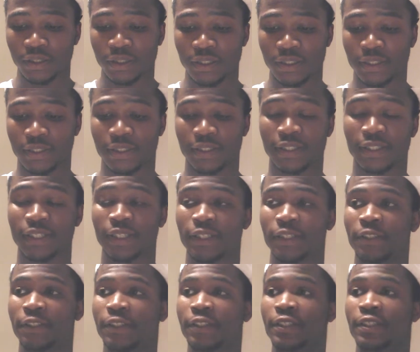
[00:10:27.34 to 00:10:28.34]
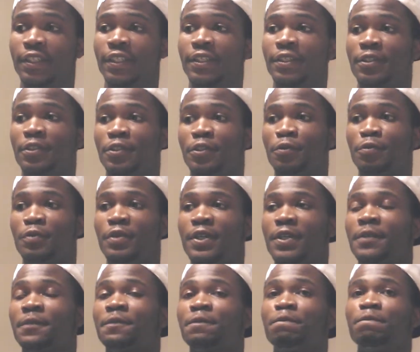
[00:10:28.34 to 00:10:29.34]
sin. You see, to
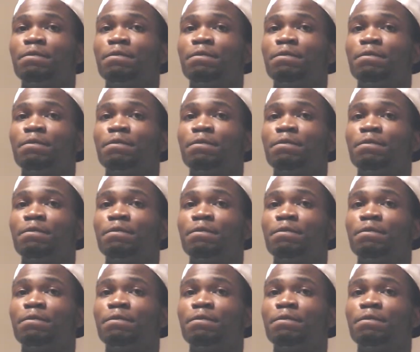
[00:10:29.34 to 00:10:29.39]
me,